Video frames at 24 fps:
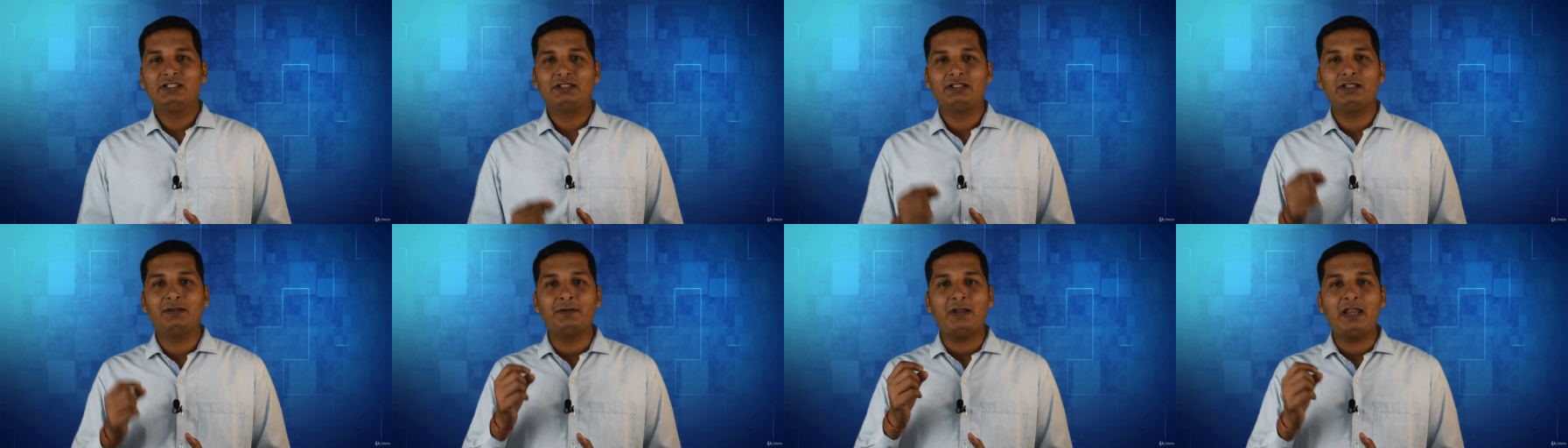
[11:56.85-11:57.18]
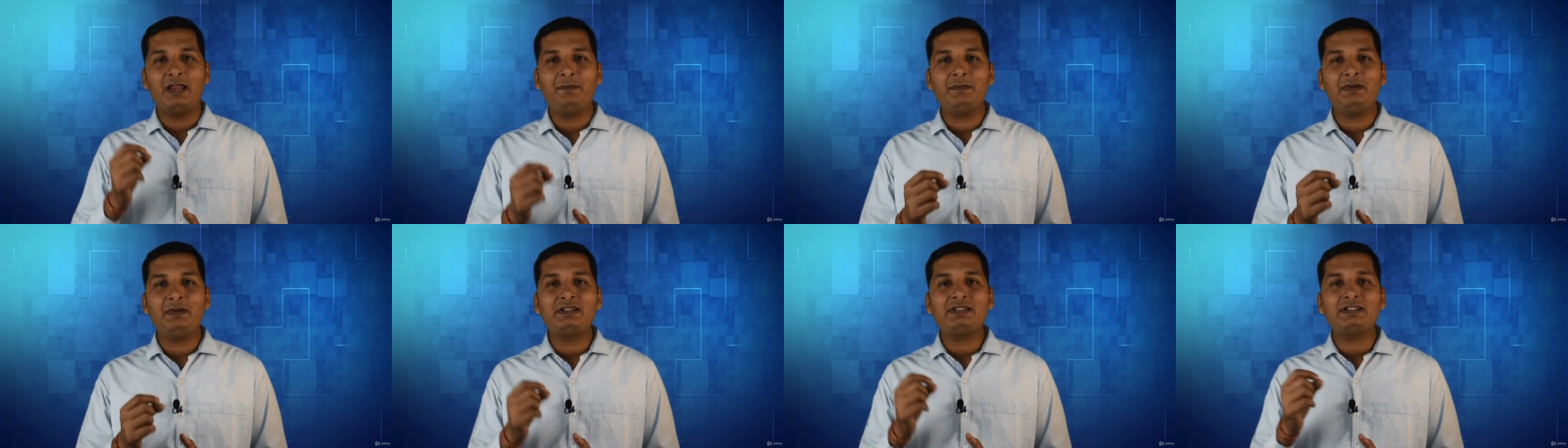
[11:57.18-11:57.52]
The
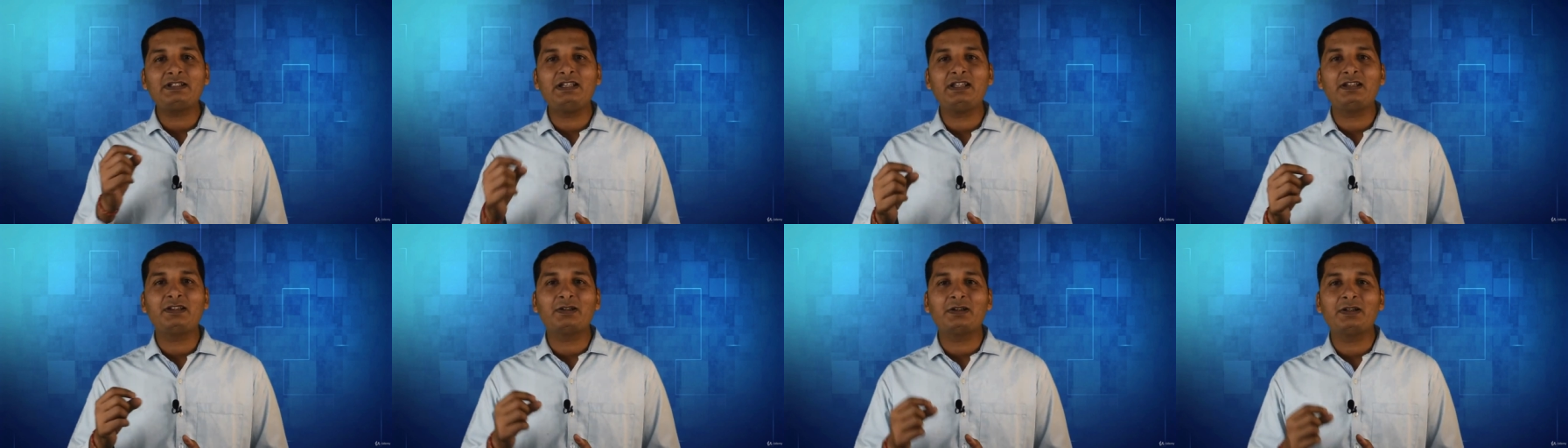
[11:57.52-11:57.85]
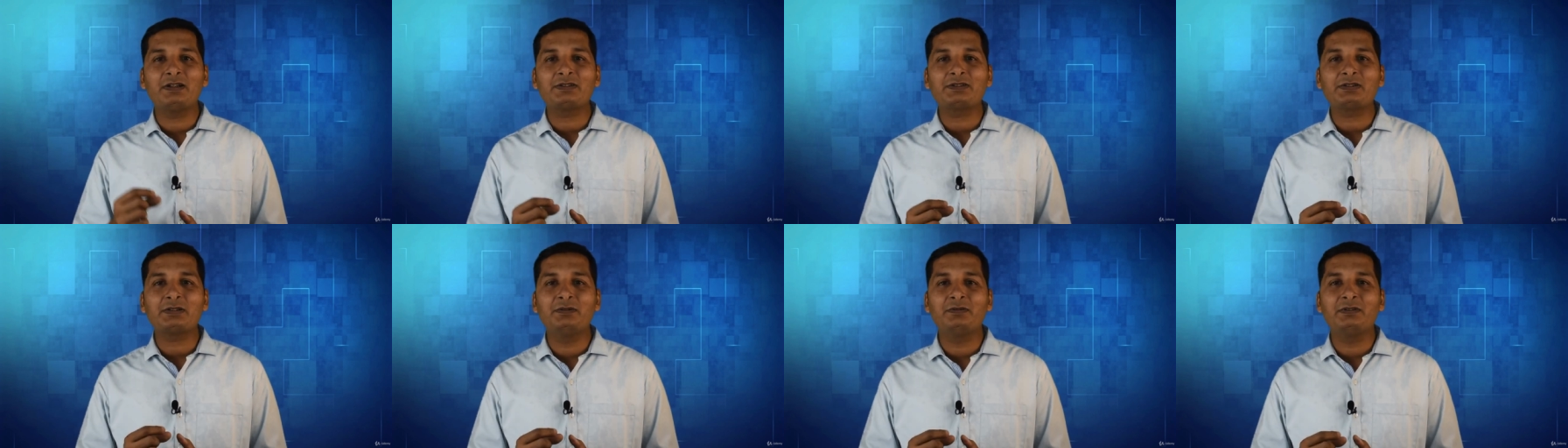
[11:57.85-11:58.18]
MACD
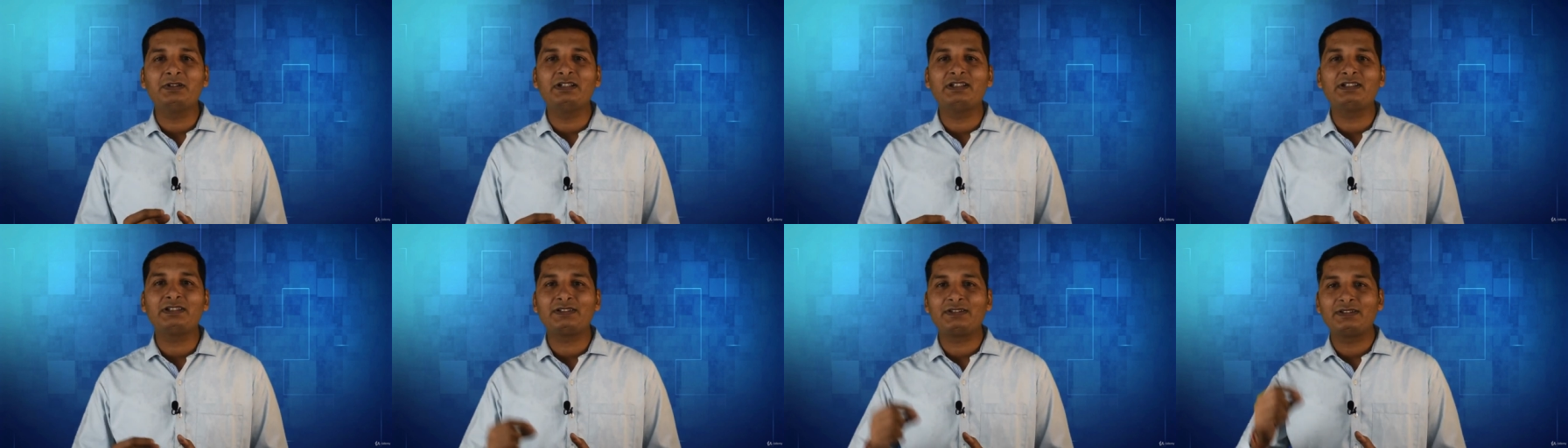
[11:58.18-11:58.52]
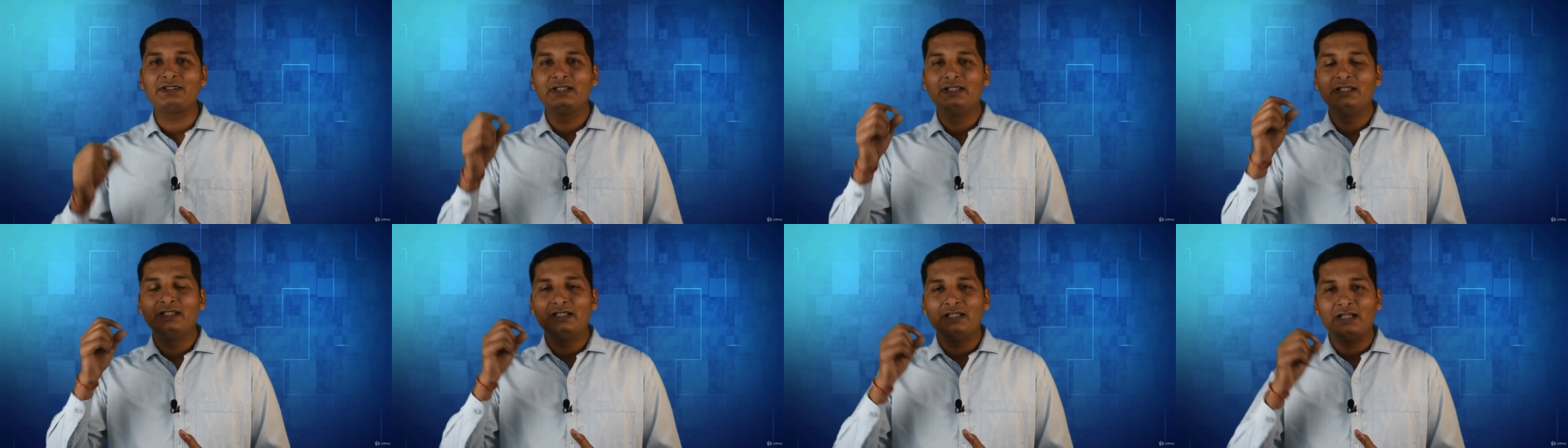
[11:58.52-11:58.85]

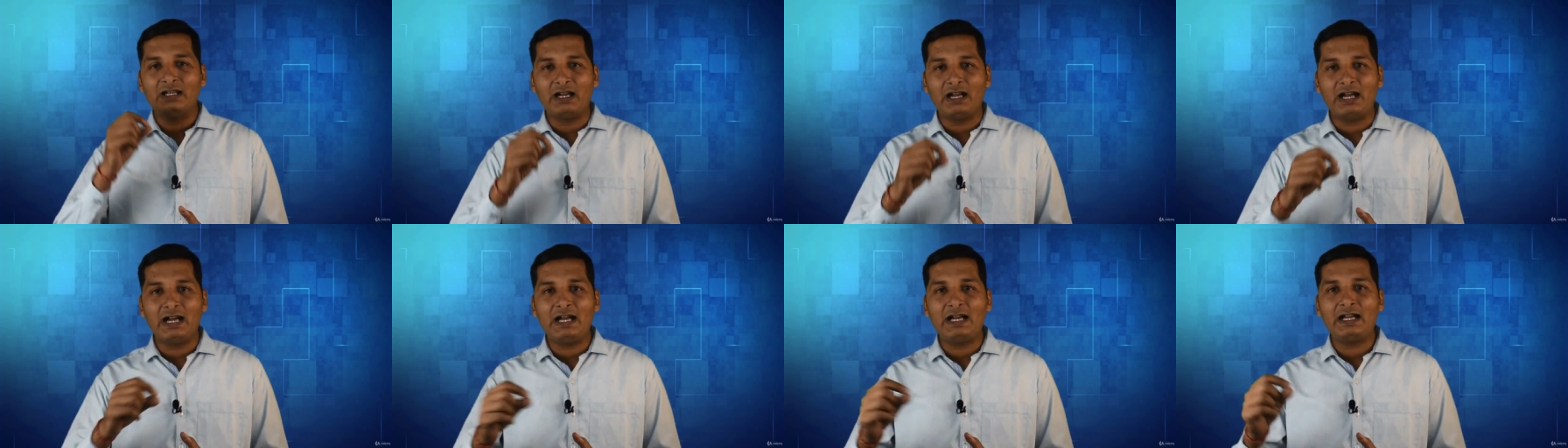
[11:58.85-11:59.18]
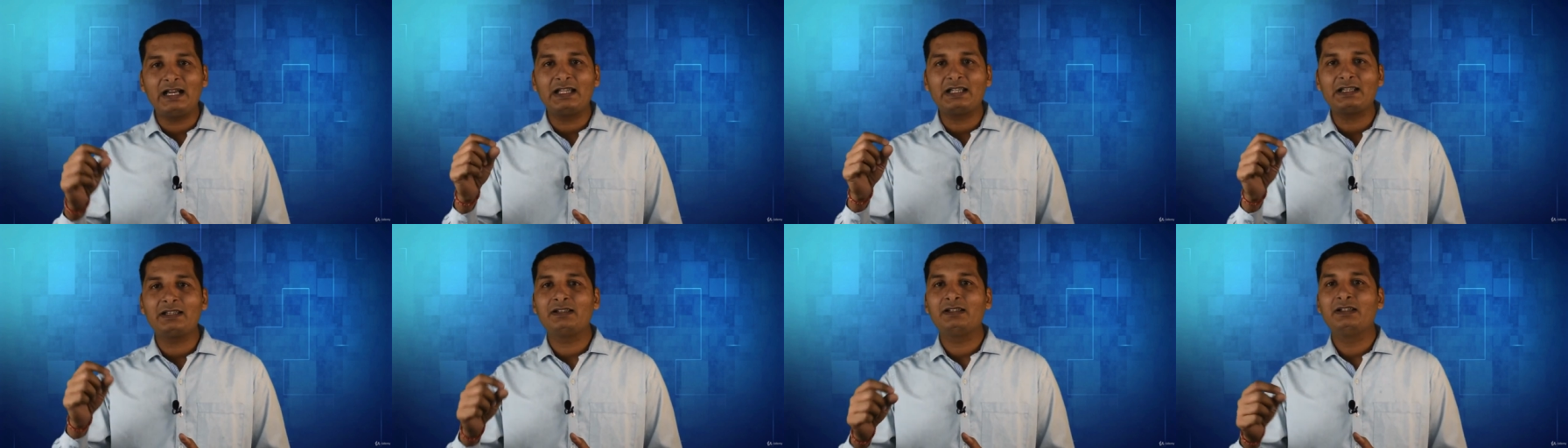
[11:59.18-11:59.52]
crossovers
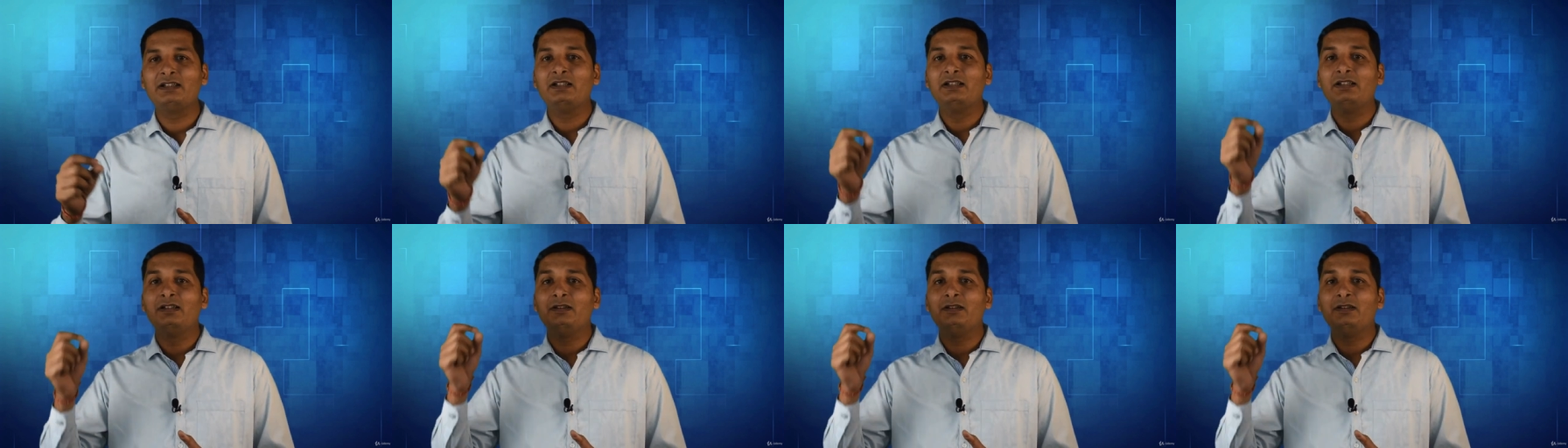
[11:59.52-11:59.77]
are